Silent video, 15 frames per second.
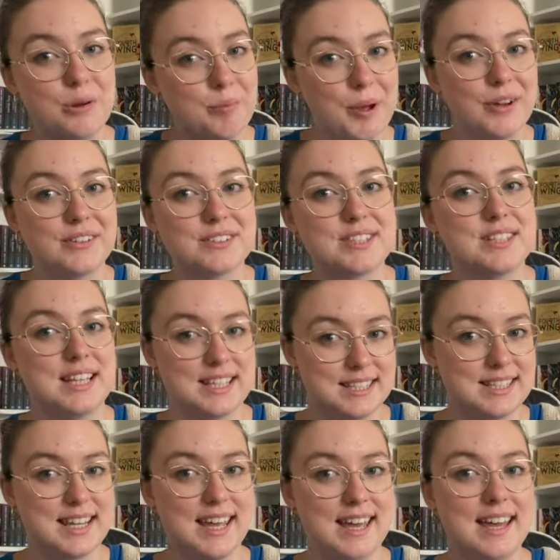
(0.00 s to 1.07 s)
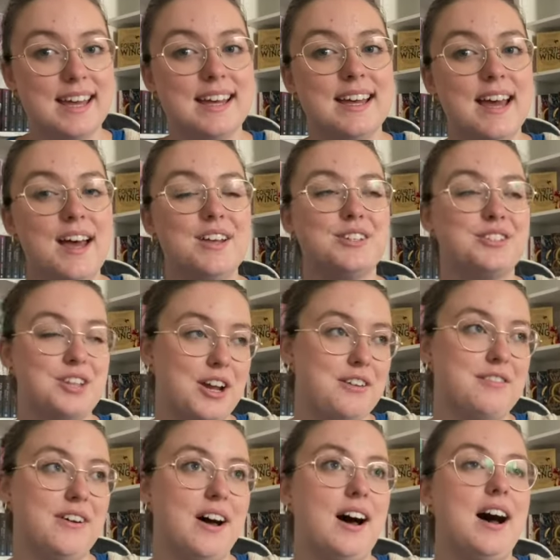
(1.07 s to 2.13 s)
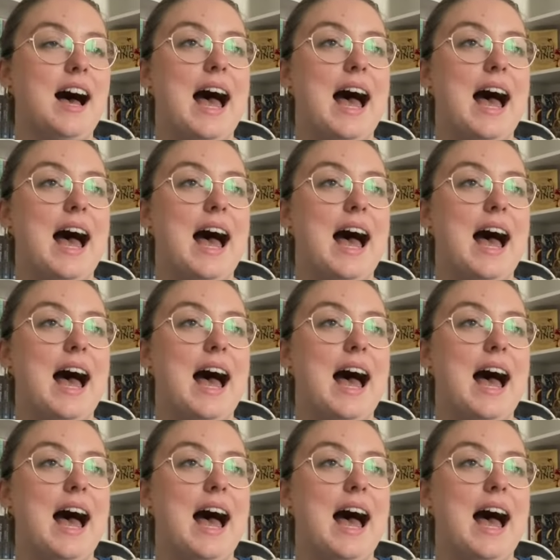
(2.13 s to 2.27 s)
books this year so far,